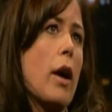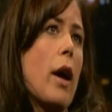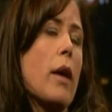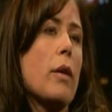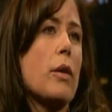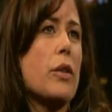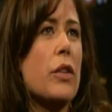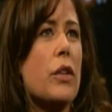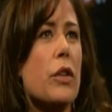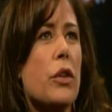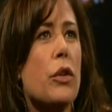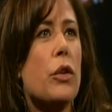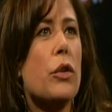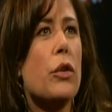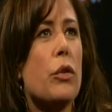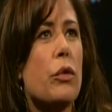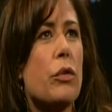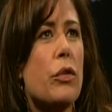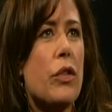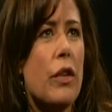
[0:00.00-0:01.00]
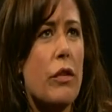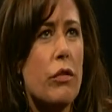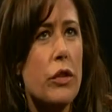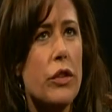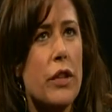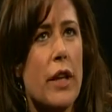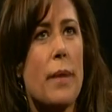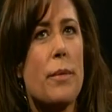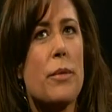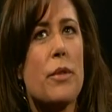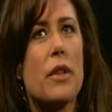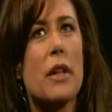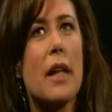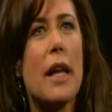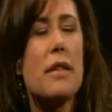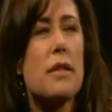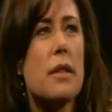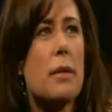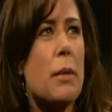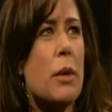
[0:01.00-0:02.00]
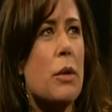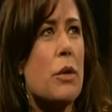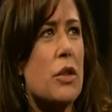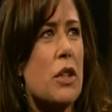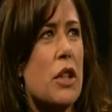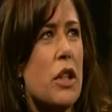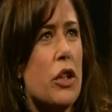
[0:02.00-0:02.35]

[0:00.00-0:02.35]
I was here several times. The last time I was